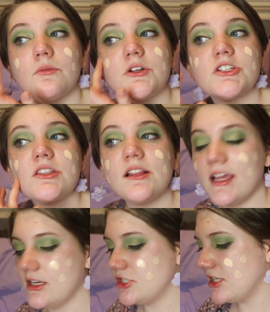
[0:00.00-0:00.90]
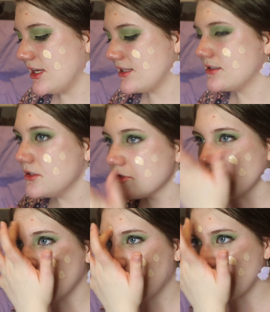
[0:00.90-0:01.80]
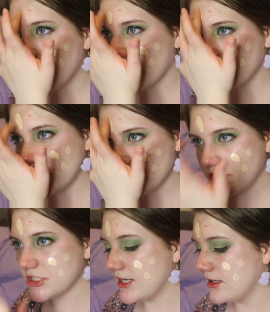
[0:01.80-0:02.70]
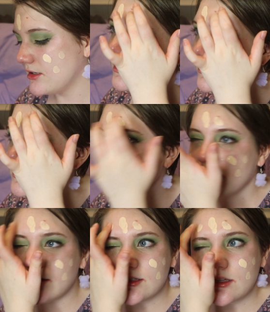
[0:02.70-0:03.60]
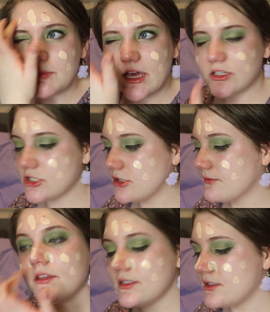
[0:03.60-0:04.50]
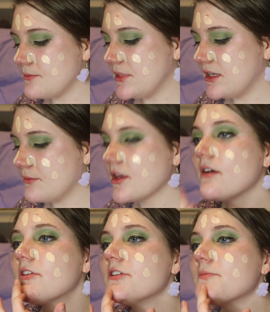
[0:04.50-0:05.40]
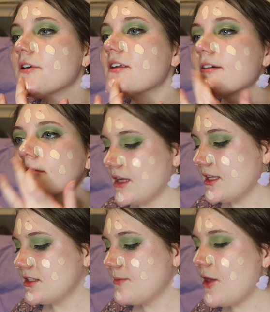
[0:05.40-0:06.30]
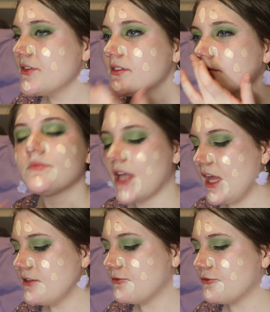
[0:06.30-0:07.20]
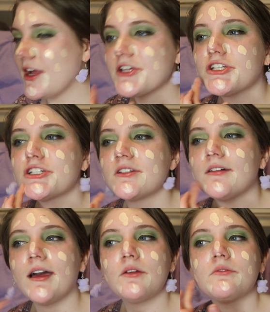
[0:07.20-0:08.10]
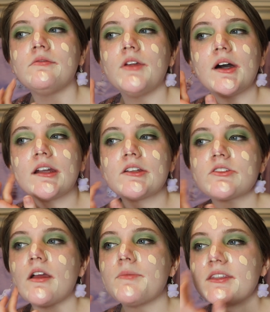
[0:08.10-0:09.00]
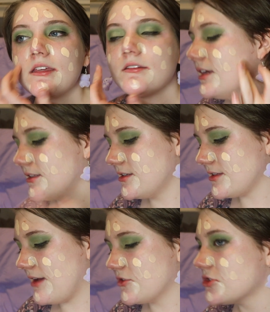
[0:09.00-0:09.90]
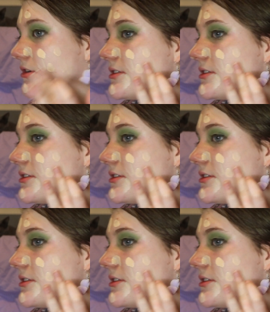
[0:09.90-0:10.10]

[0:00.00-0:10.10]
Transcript: which the lightest shade is usually about my foundation shade. It looks like a decent match. This is a medium coverage product. It smells kind of fresh. I don't know how to describe the scent. It doesn't have a strong